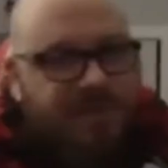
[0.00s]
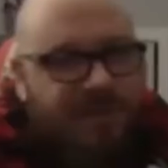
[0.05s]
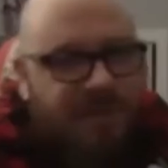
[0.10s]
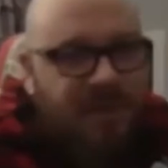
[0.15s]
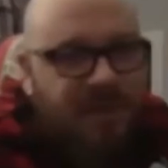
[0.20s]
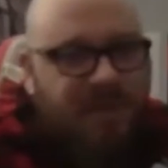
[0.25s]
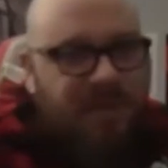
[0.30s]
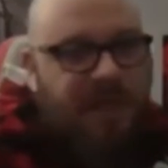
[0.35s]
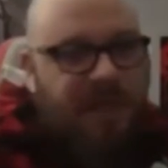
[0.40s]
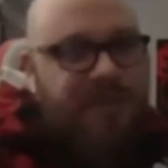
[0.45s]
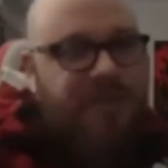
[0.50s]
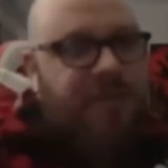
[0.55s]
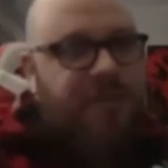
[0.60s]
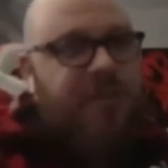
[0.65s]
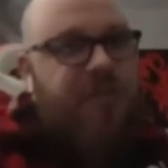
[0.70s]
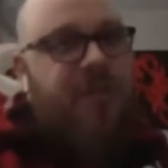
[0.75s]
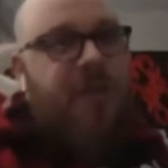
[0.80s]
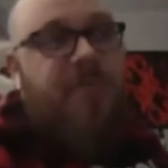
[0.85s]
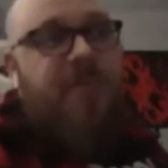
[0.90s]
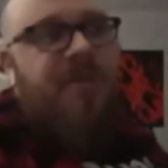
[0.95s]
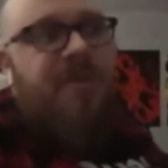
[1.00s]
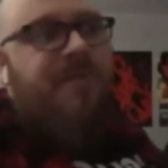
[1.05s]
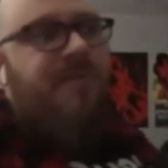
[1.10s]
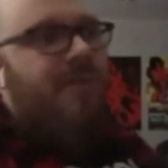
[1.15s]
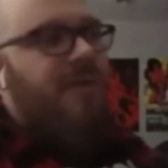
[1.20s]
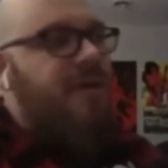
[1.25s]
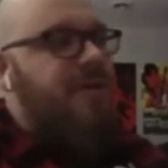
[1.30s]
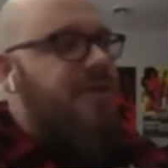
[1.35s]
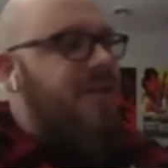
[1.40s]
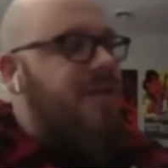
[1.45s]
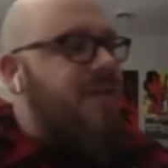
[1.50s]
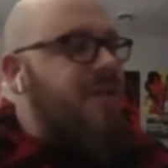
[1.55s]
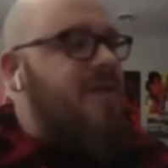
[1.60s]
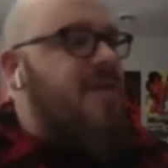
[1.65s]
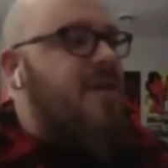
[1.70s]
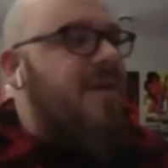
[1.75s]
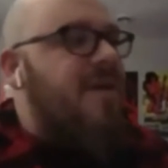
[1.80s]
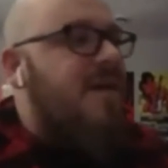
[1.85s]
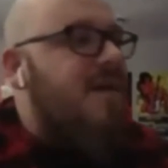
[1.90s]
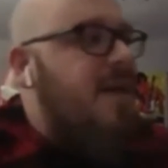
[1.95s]
electric drum conversion,
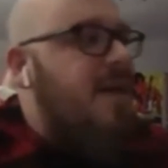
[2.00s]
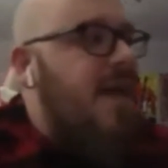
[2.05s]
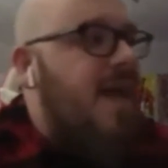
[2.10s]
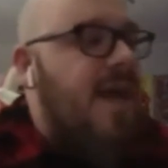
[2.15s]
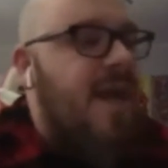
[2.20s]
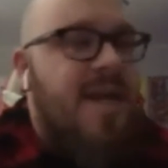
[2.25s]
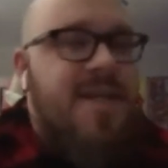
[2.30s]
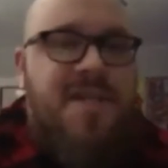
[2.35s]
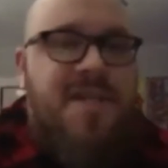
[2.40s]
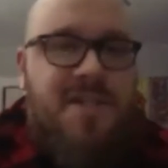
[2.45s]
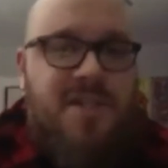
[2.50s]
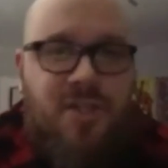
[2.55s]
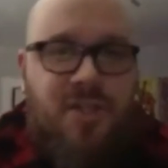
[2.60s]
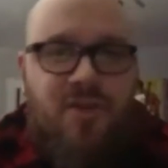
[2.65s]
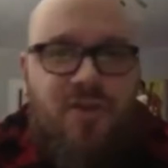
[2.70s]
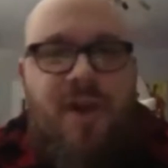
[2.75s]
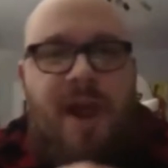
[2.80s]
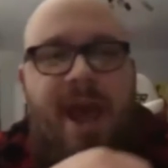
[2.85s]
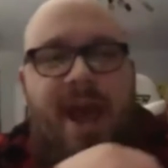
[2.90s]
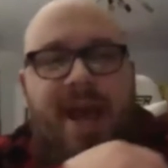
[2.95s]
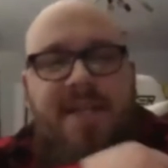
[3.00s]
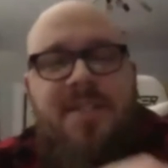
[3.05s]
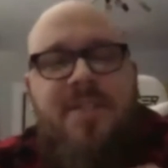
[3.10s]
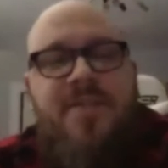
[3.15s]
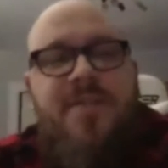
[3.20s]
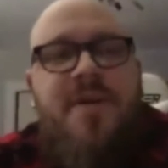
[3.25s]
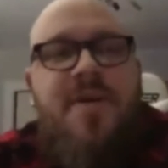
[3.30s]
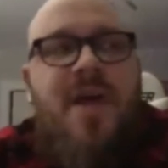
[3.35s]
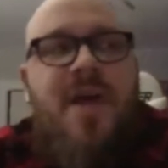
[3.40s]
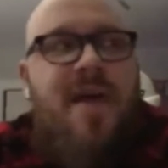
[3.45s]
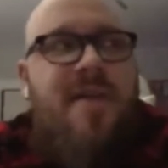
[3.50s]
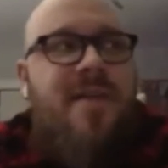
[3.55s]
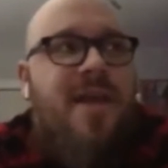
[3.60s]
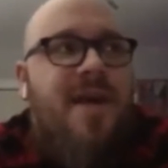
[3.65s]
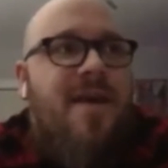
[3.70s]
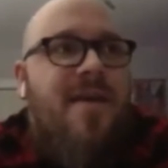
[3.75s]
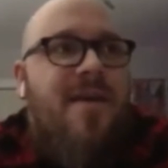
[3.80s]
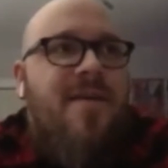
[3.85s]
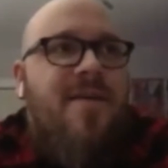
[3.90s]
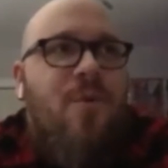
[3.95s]
and I did the tracks and
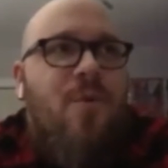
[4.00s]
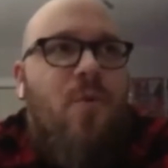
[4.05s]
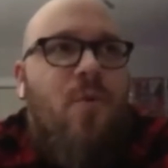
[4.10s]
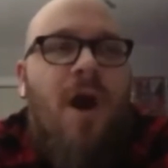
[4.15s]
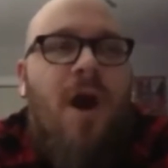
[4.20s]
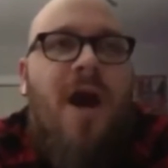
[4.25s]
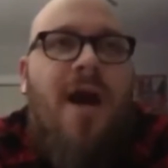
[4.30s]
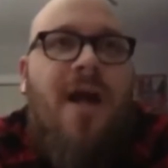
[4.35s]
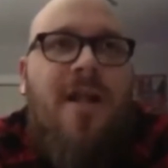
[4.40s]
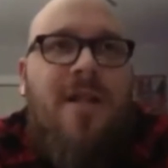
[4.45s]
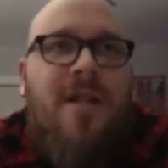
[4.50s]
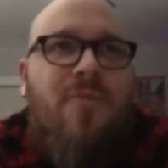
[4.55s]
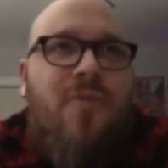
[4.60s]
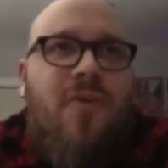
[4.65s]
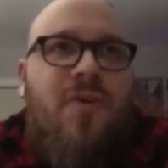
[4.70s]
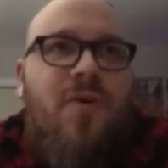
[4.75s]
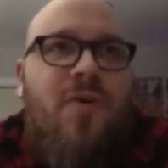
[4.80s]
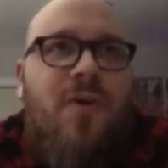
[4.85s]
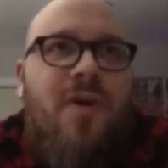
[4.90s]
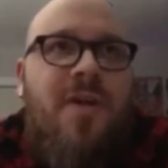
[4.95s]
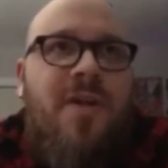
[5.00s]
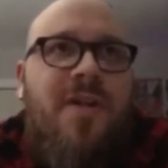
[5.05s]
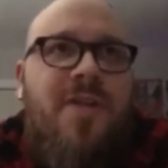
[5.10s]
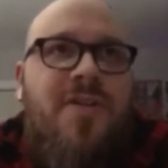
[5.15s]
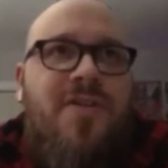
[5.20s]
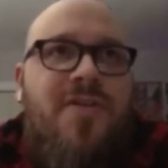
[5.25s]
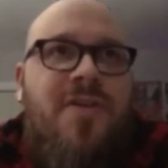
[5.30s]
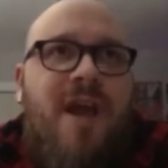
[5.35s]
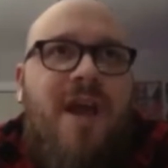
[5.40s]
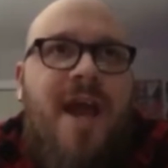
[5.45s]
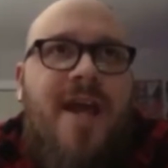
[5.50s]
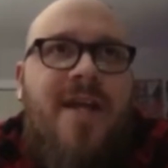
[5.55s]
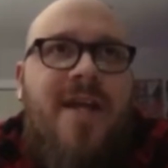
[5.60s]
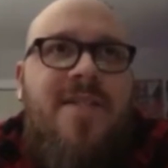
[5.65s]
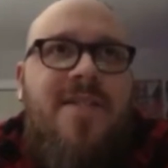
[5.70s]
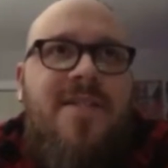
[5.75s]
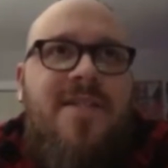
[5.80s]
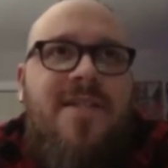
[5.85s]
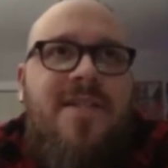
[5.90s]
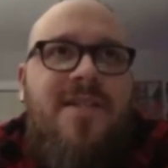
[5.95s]
then while I'm recording the tracks,
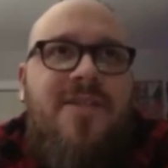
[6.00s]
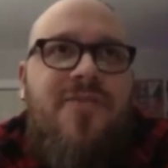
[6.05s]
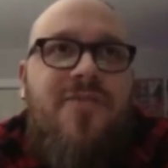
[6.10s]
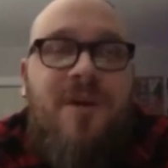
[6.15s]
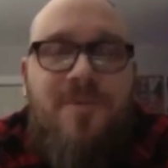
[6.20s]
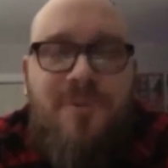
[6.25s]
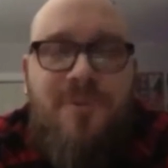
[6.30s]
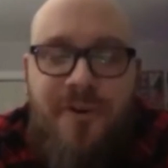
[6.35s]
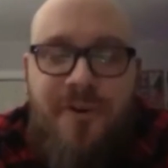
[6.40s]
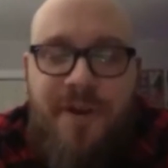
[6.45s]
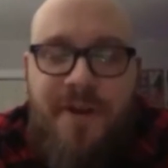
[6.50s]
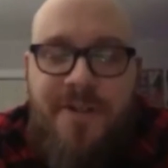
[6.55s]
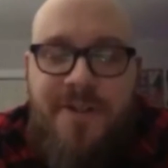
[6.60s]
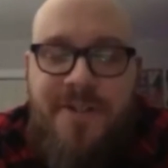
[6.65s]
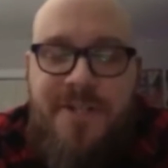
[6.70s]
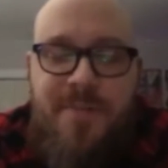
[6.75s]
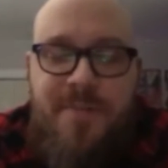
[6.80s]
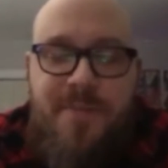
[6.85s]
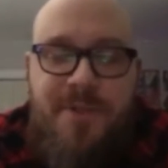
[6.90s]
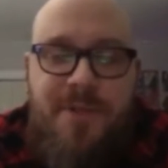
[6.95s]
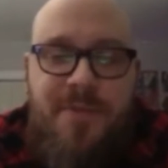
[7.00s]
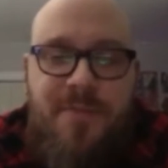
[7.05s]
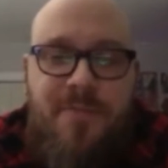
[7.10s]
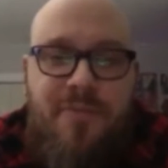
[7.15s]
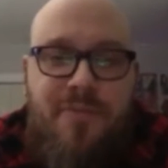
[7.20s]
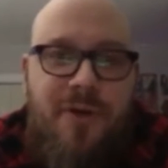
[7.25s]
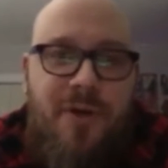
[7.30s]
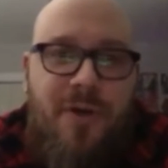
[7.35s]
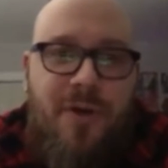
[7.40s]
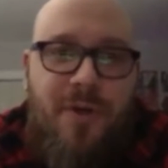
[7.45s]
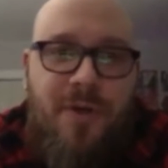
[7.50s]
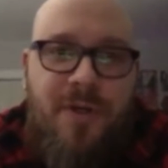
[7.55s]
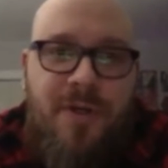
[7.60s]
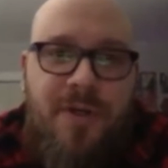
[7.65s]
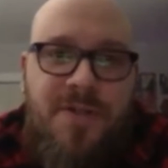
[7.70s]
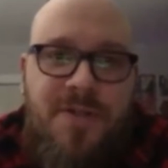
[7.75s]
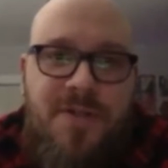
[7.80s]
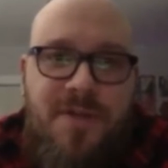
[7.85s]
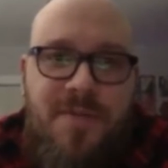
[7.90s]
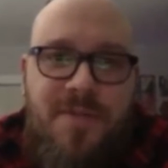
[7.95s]
the drum triggers I built broke. So
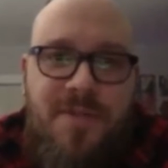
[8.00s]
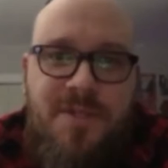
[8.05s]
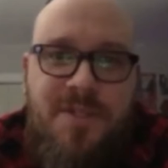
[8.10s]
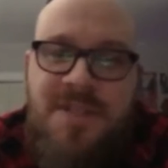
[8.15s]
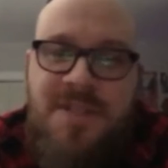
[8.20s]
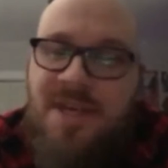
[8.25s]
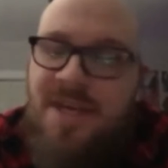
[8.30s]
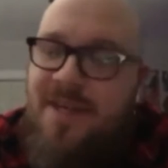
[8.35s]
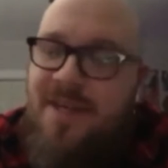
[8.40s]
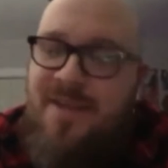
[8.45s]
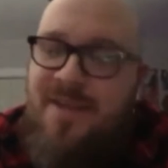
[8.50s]
I'm just like,